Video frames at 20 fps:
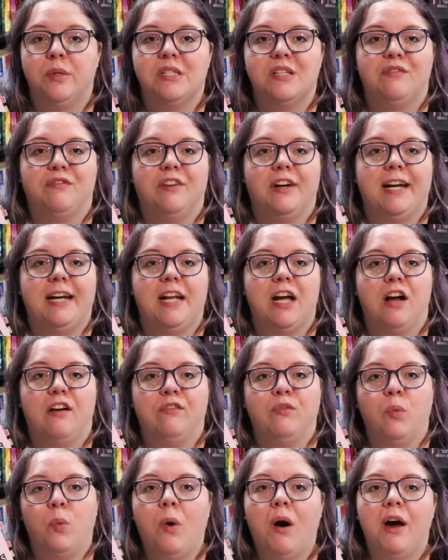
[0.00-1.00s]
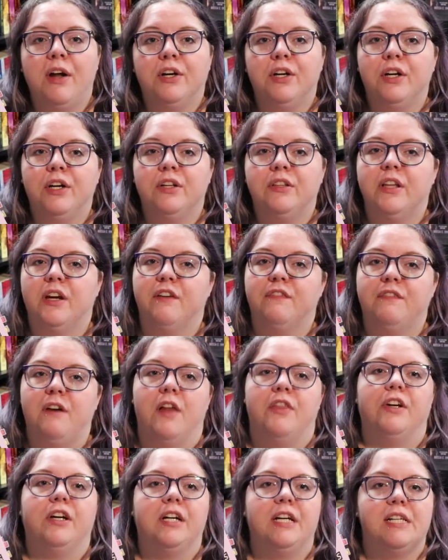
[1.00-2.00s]
was afraid of water, their
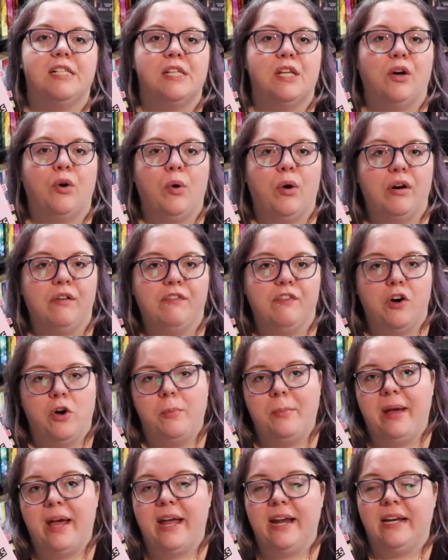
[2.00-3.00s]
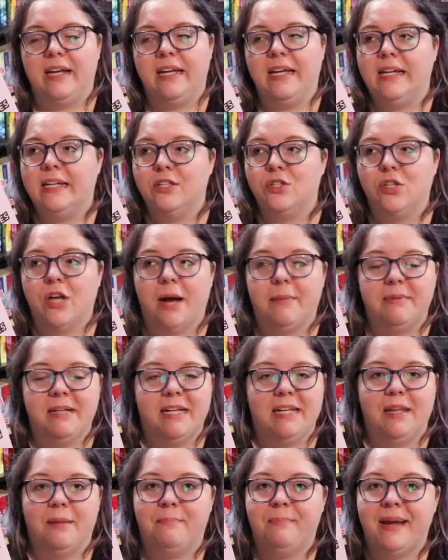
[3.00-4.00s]
father is agoraphobe and he is trapped
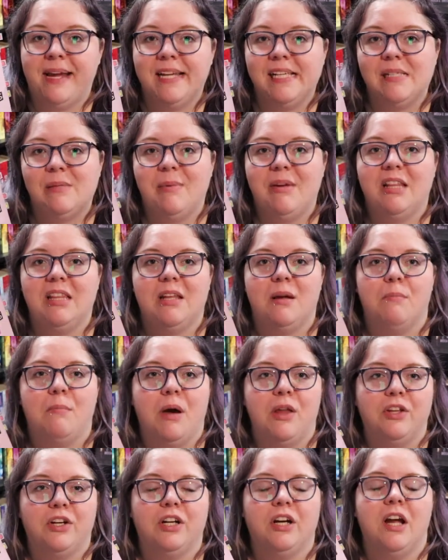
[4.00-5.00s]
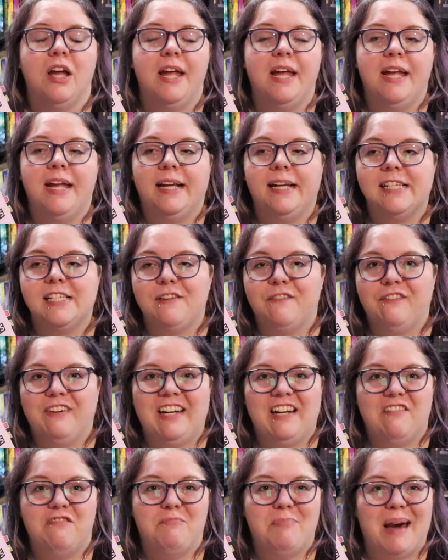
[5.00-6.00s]
in the basement, their mother is
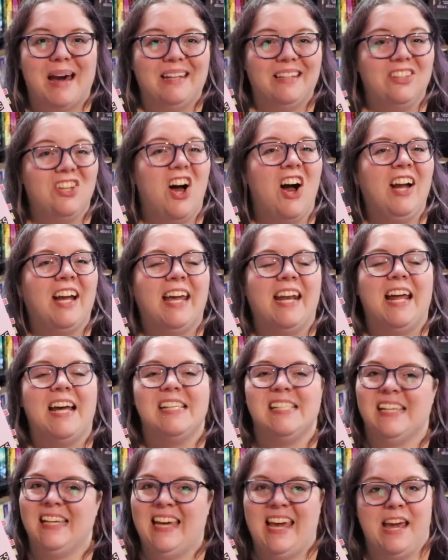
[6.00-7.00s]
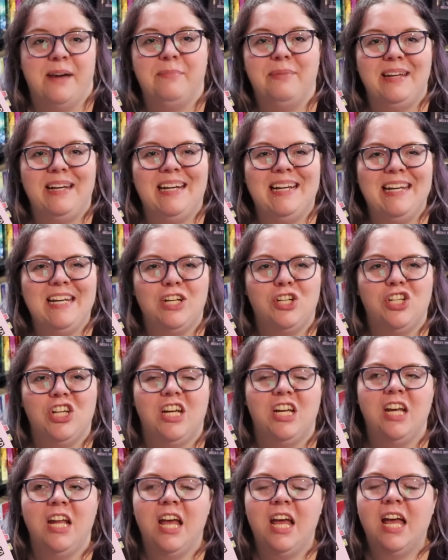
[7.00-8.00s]
afraid of bad luck and has a gambling
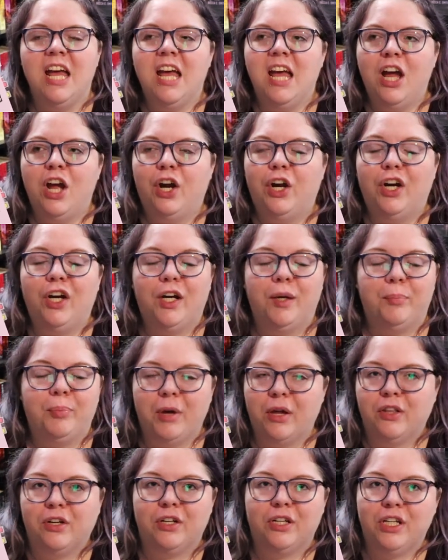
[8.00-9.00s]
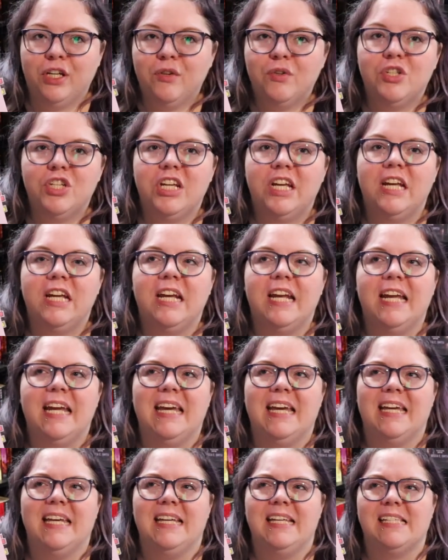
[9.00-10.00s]
addiction, her brother Eugene
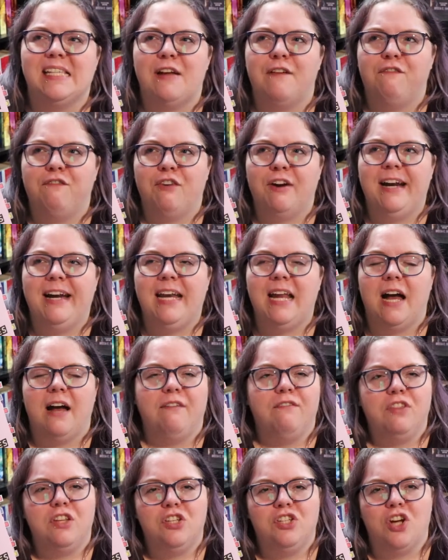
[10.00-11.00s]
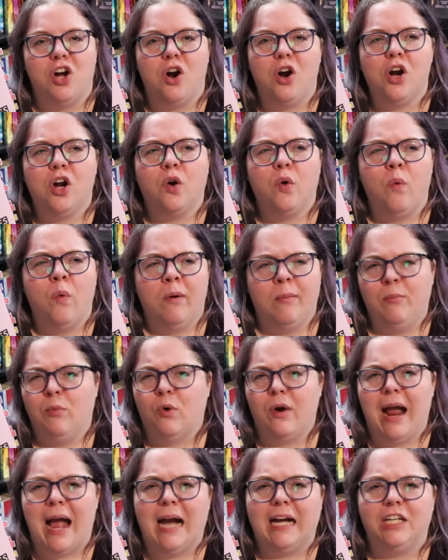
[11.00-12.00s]
is afraid of the dark or
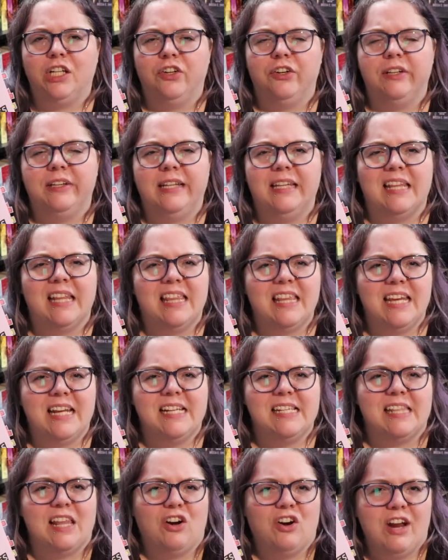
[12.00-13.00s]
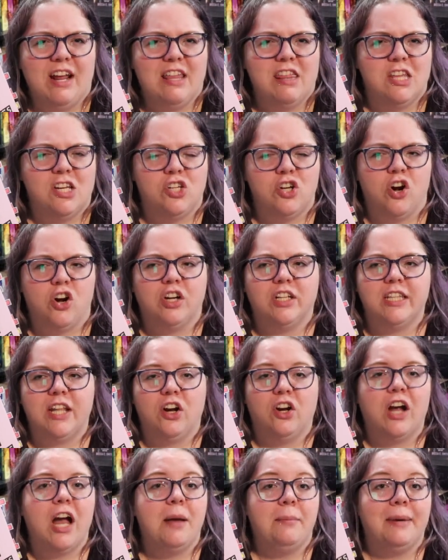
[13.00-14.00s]
more accurately the things that are in the dark
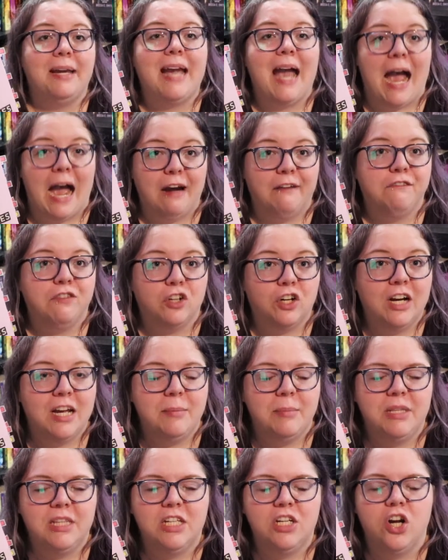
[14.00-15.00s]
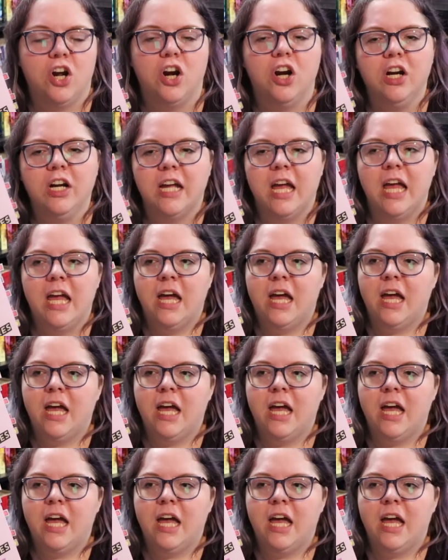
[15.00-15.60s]
that are coming after him in the dark.